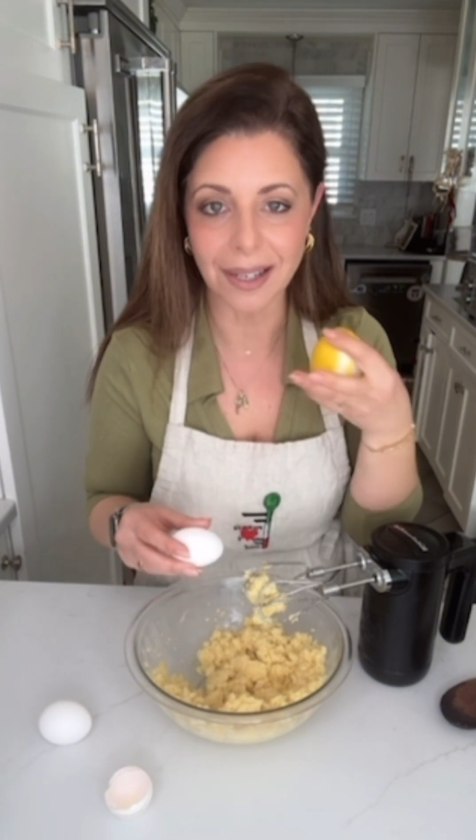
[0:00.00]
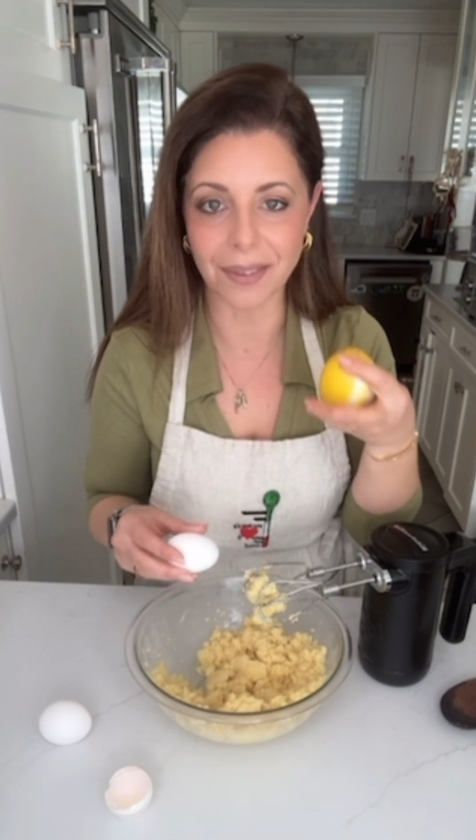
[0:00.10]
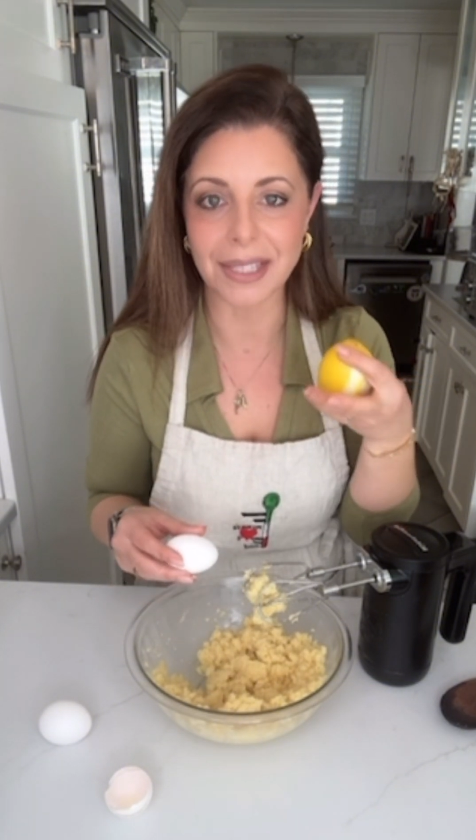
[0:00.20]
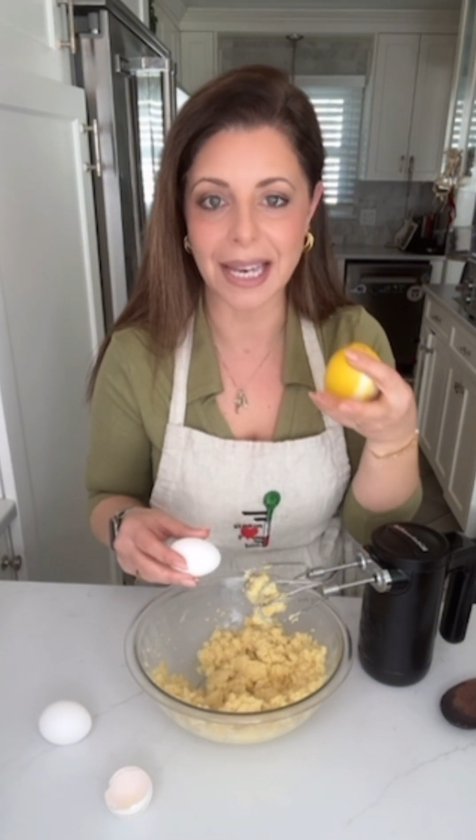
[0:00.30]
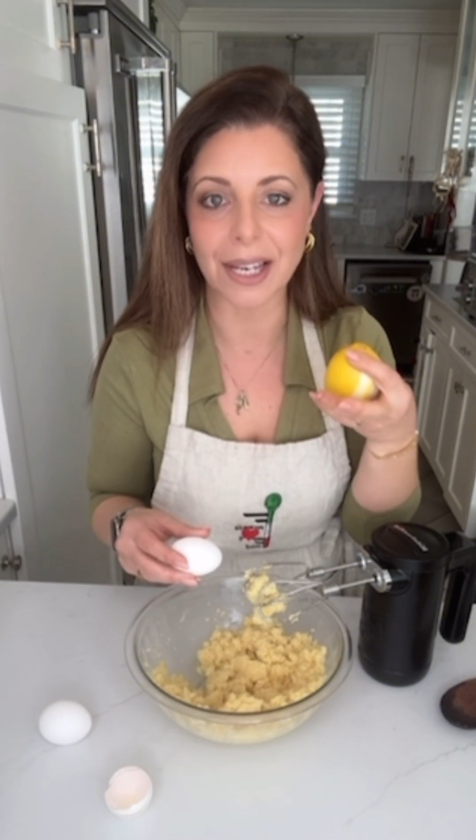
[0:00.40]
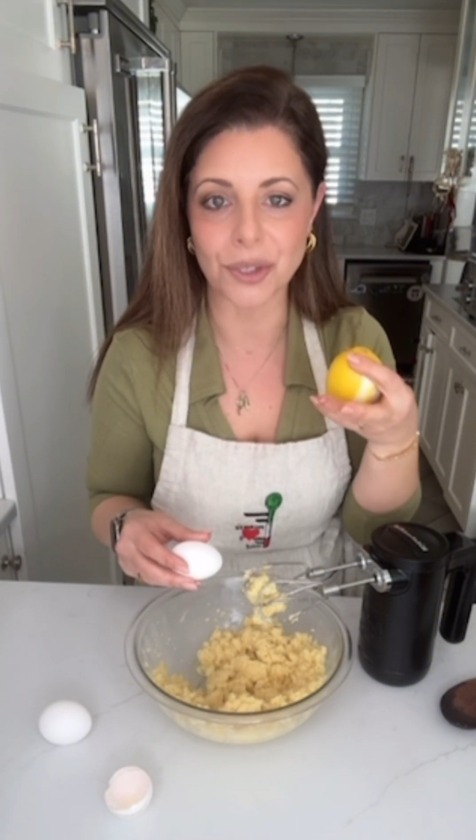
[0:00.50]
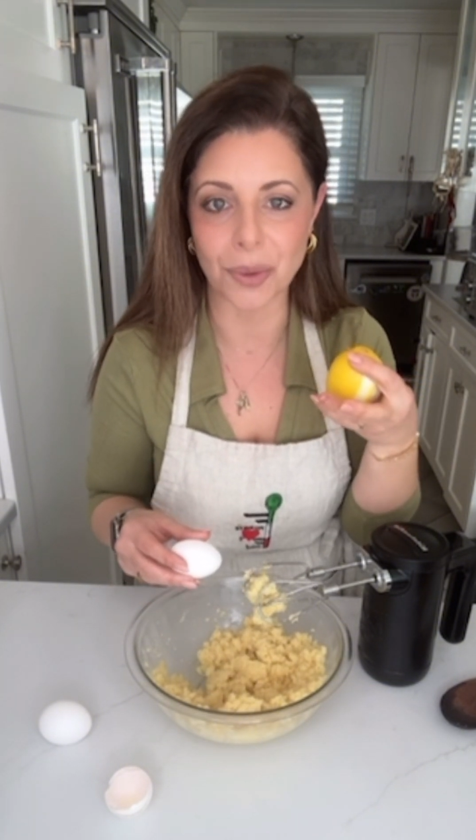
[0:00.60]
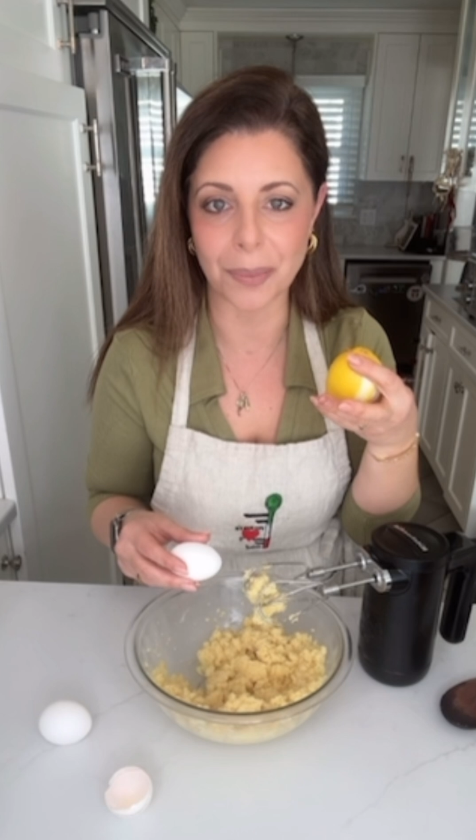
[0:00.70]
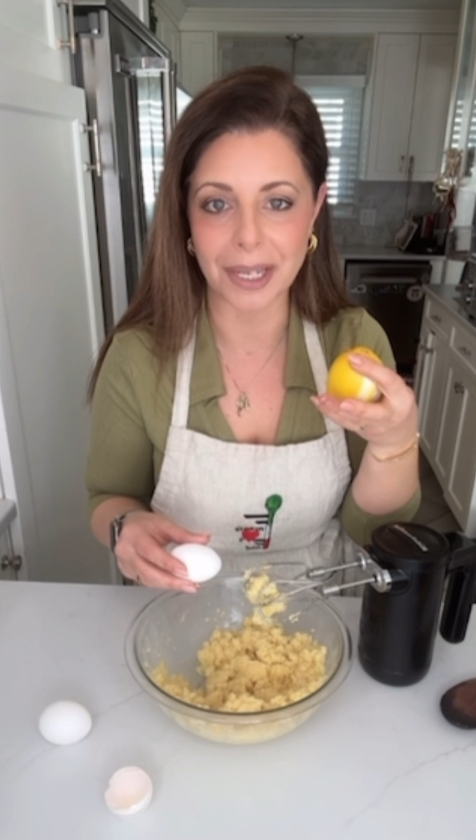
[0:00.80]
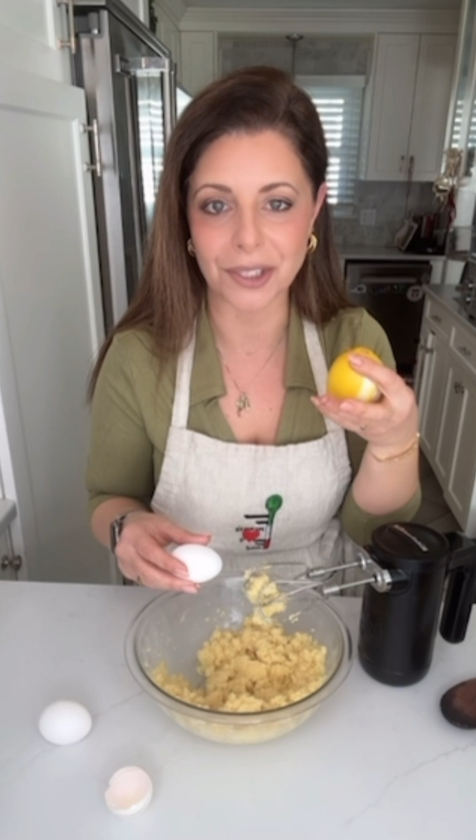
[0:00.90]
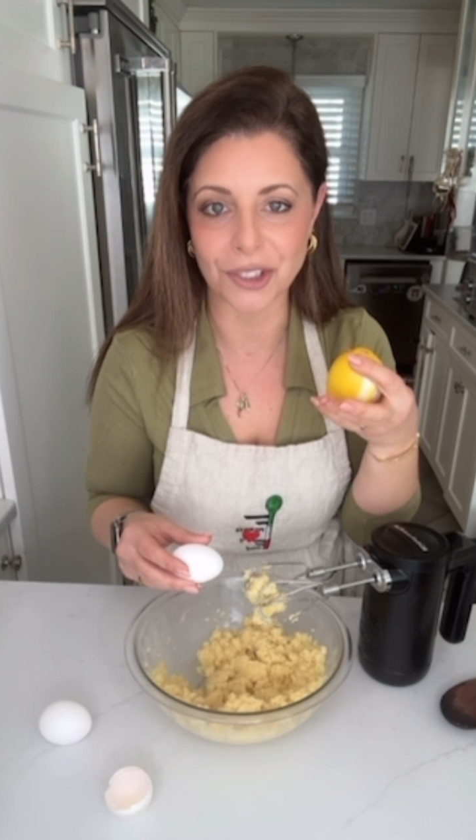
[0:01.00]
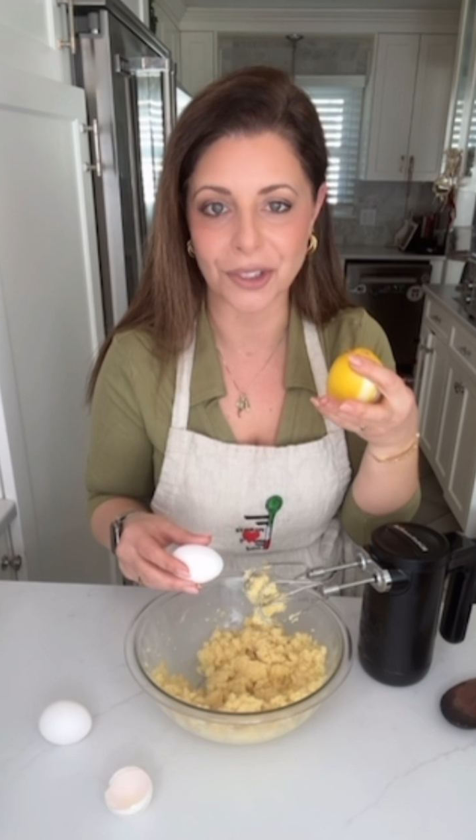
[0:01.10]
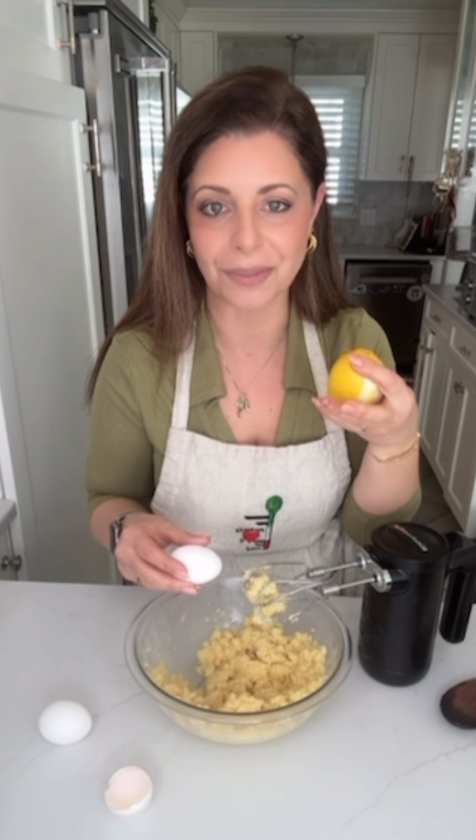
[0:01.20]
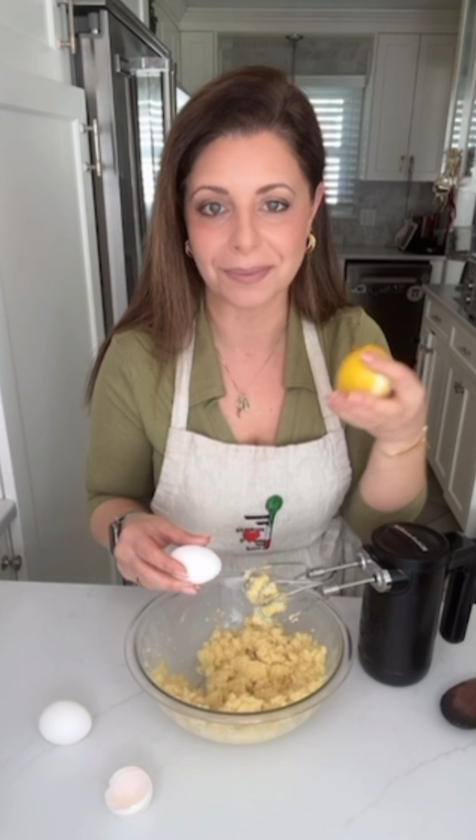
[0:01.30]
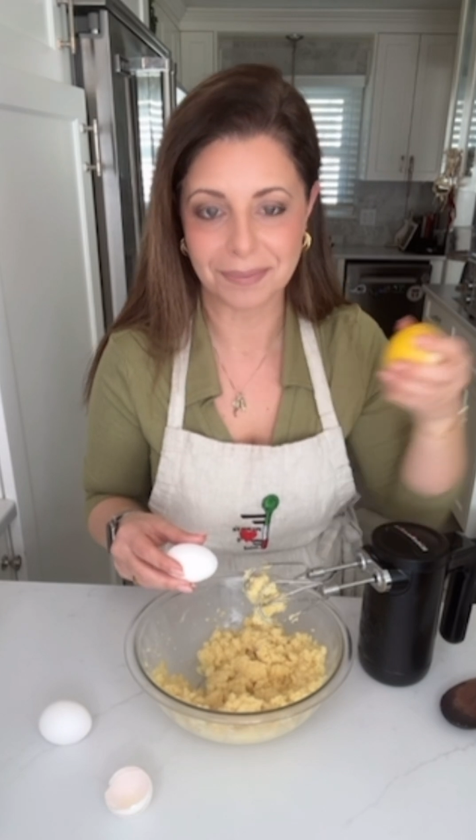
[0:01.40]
of the actual pate choux.